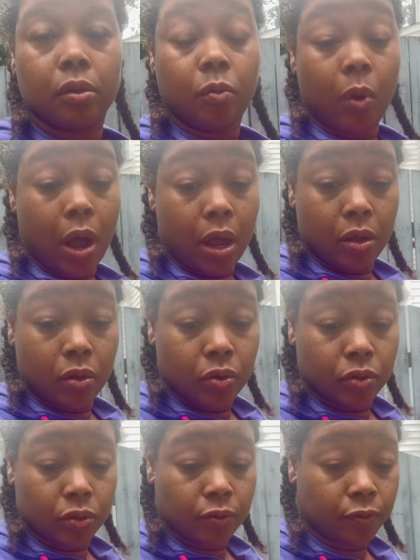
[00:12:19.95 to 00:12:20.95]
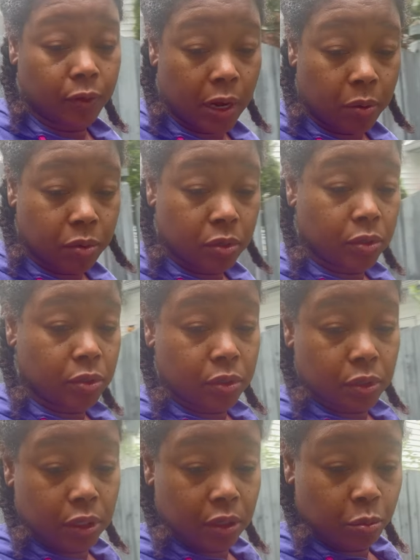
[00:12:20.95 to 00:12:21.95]
wild
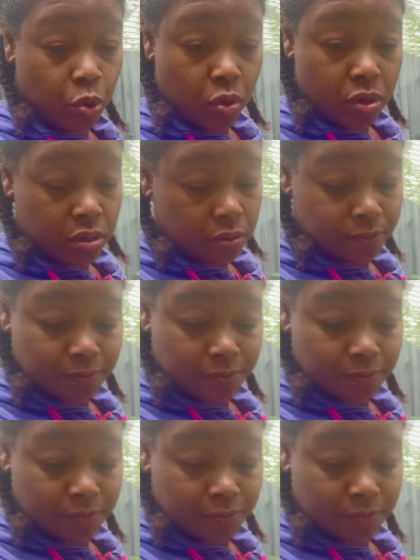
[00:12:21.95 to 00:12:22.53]
flowers anymore,